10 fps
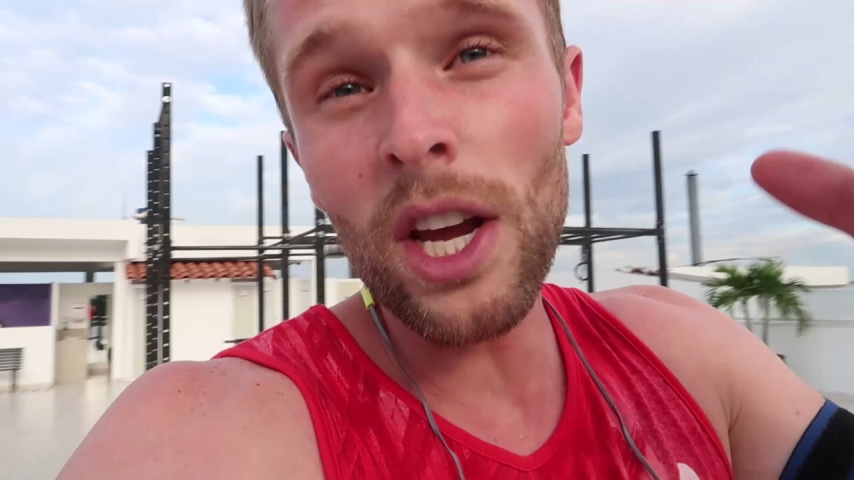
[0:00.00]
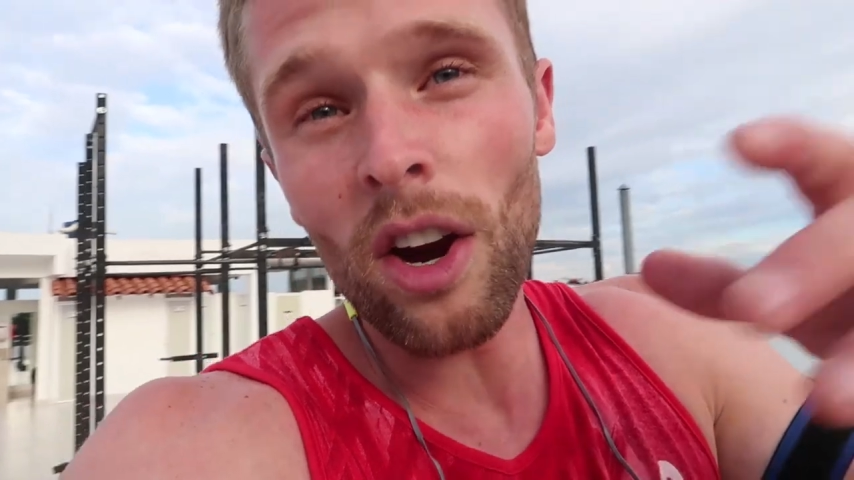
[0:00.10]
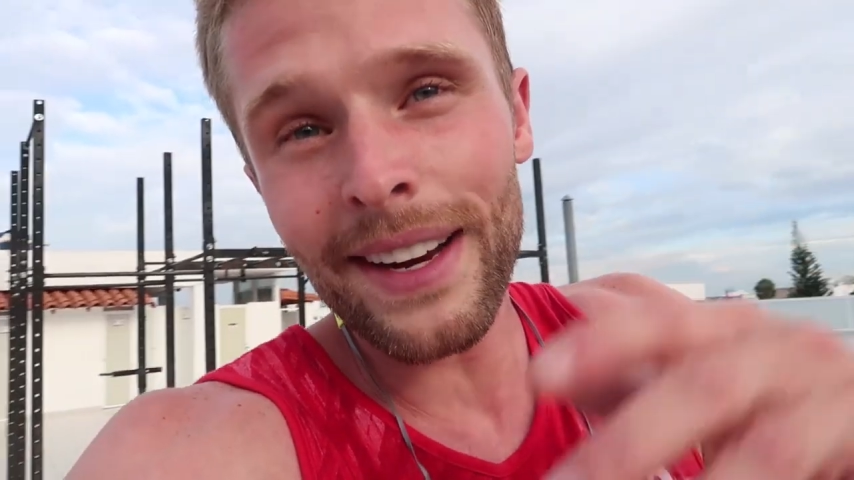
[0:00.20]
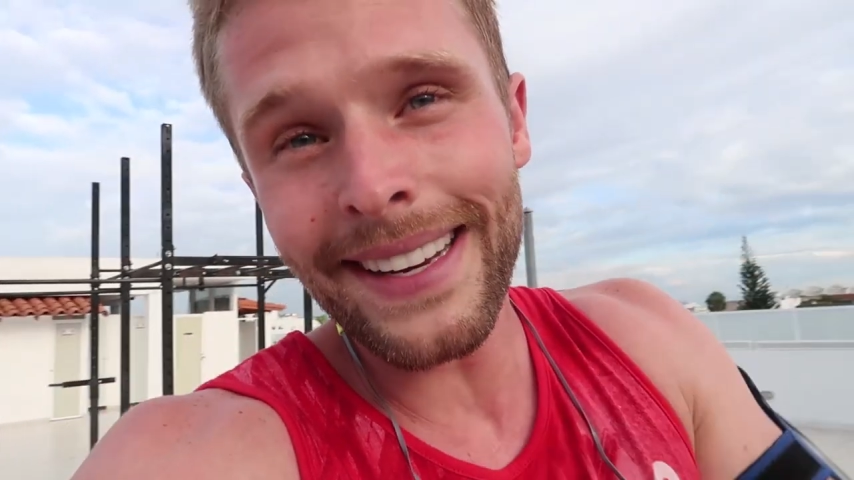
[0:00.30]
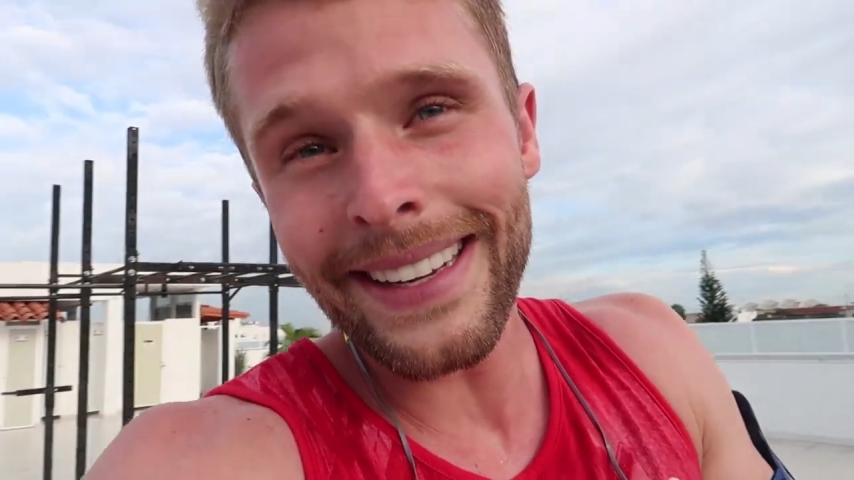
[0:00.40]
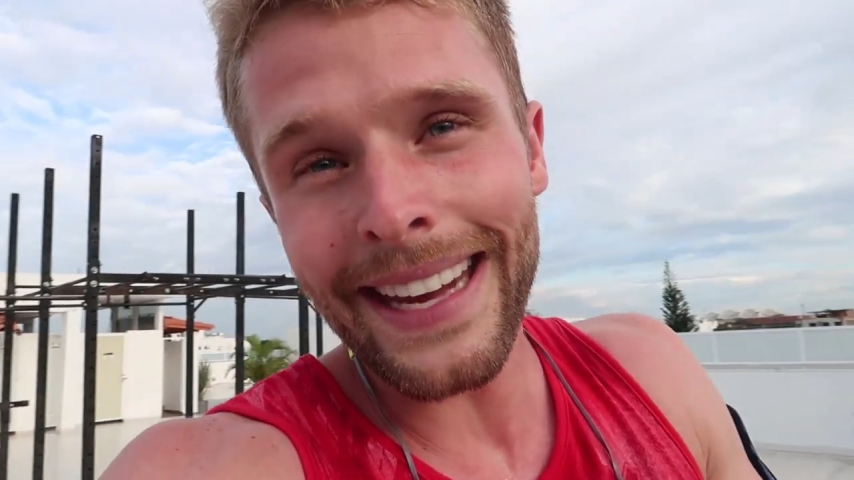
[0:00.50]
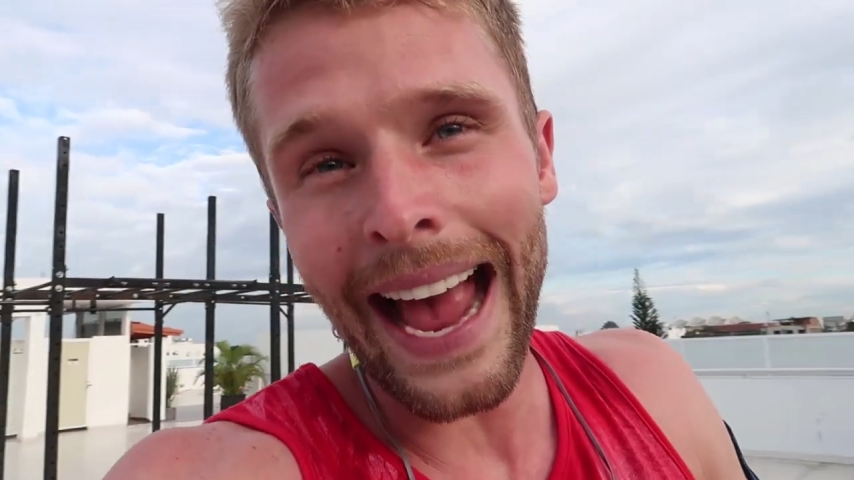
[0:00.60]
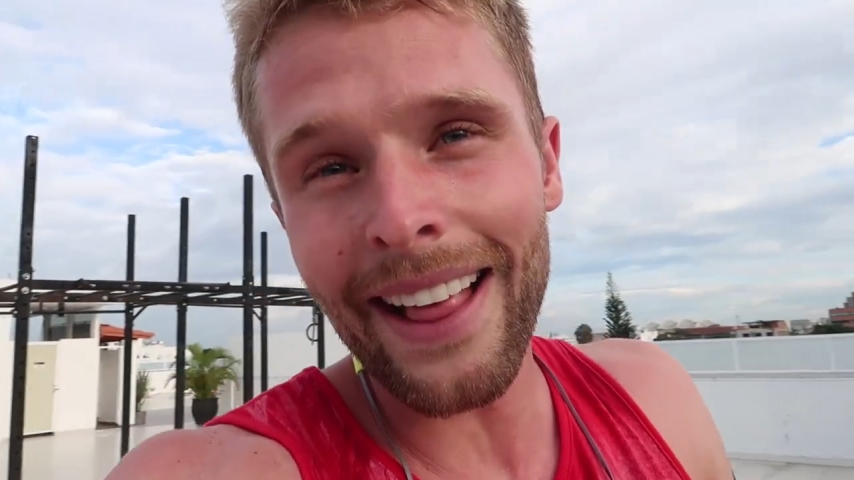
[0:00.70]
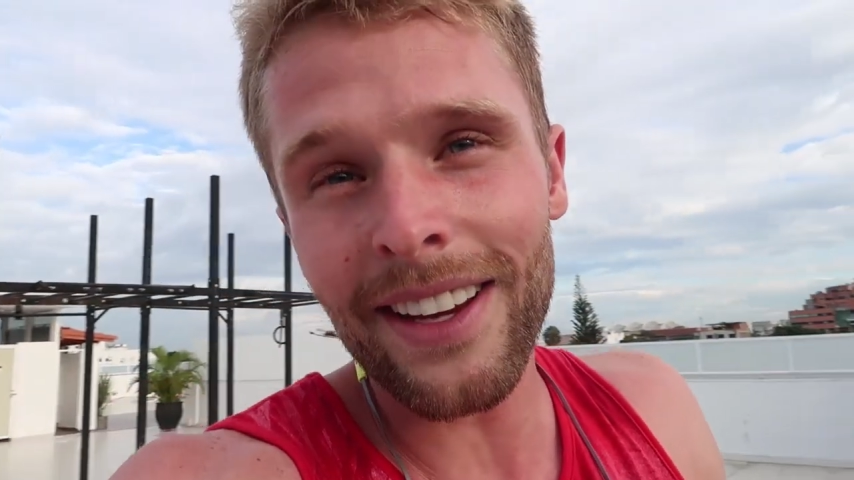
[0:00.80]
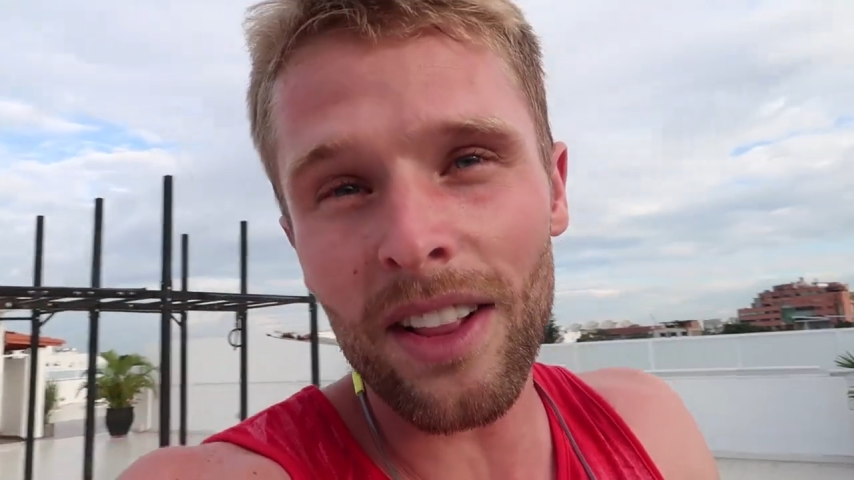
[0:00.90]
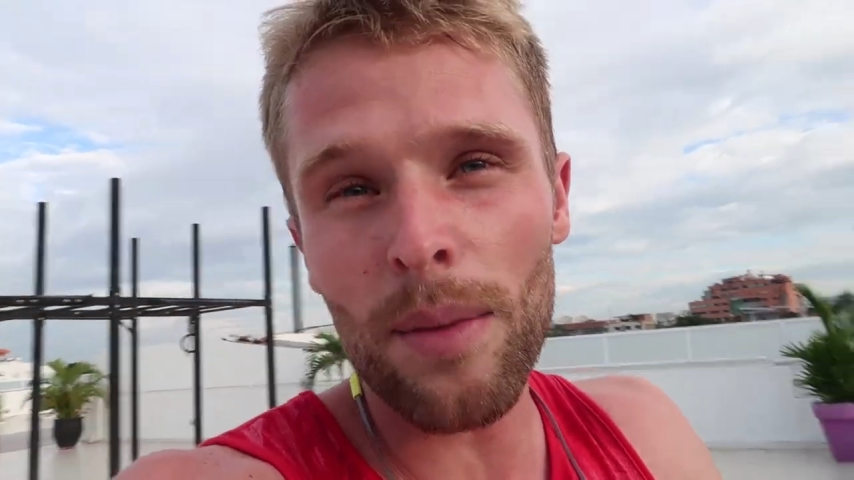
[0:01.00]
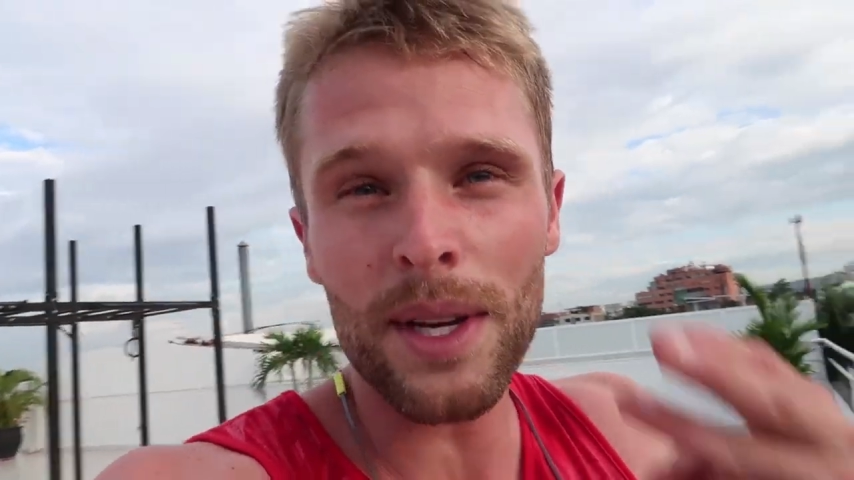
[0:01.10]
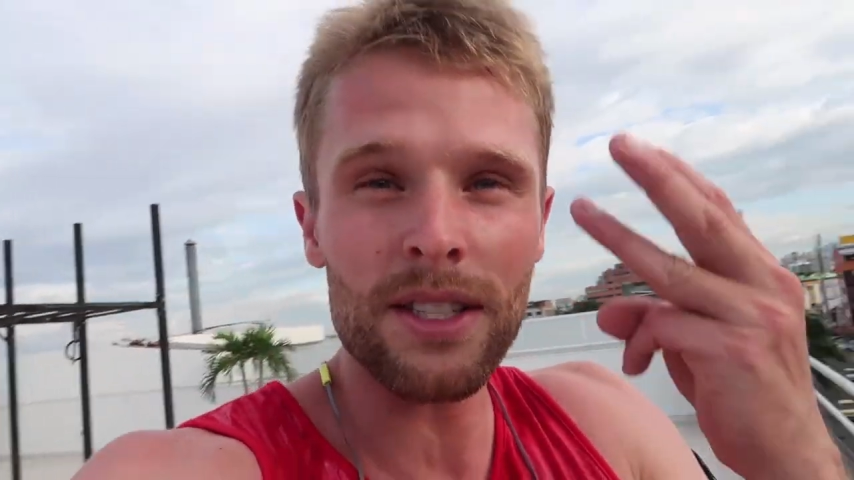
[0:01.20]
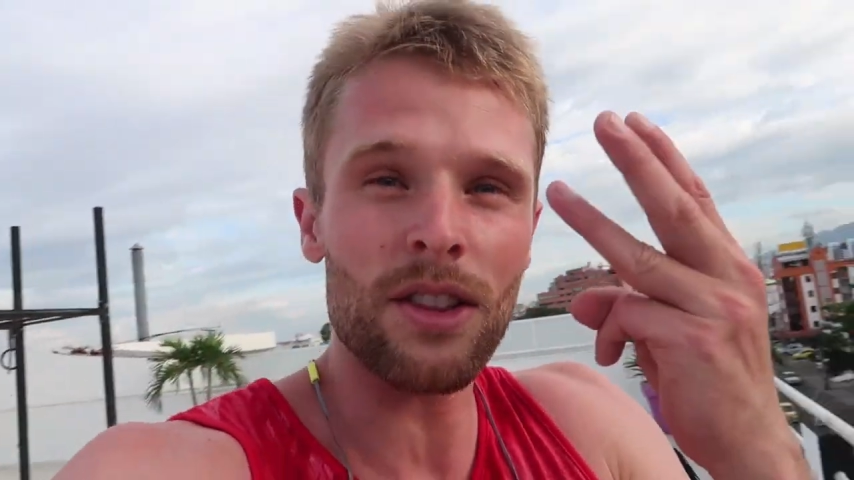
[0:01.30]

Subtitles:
We are in Cali, Colombia.